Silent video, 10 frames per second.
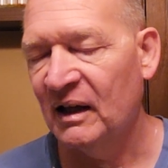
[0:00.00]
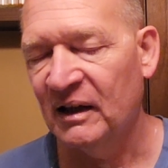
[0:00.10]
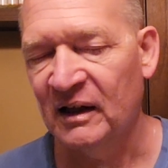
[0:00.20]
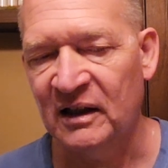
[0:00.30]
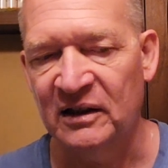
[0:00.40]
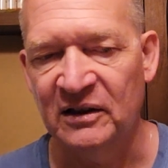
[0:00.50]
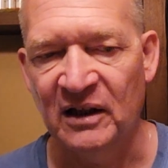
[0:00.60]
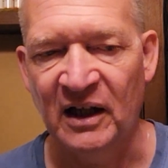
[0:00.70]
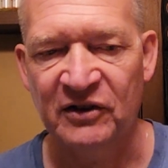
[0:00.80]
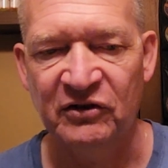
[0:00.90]
that can
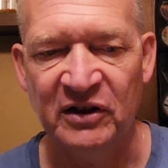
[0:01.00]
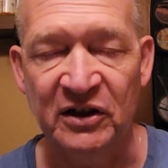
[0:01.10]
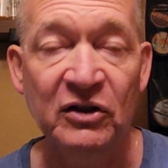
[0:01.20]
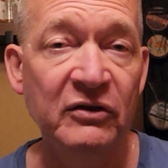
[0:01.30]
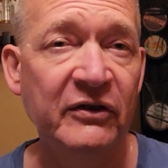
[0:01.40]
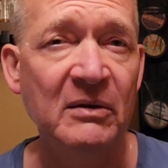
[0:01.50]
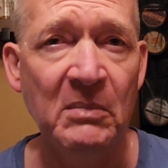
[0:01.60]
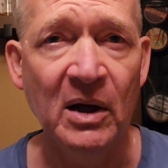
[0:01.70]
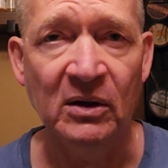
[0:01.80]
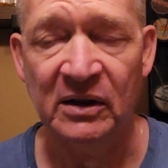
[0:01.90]
actually use the
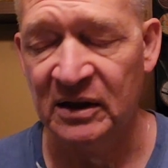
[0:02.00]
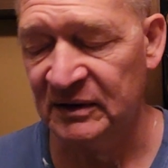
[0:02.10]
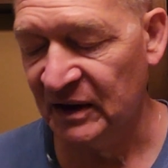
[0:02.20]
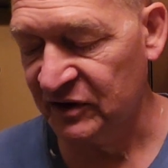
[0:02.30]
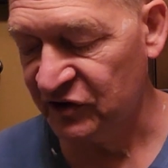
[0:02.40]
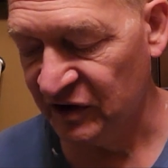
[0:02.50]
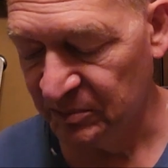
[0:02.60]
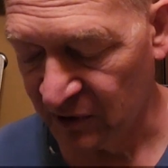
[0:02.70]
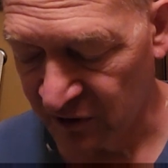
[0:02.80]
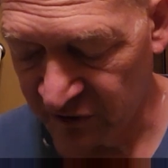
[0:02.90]
milk that she
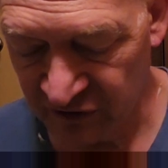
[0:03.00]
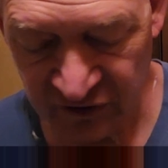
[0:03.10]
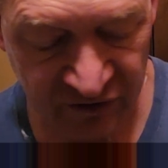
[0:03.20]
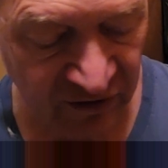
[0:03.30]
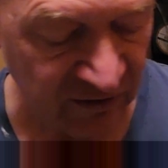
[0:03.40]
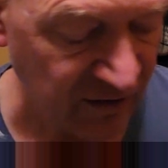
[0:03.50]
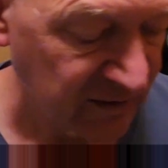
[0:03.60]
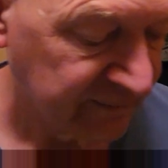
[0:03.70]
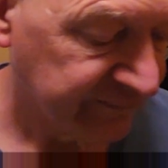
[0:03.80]
produces. So,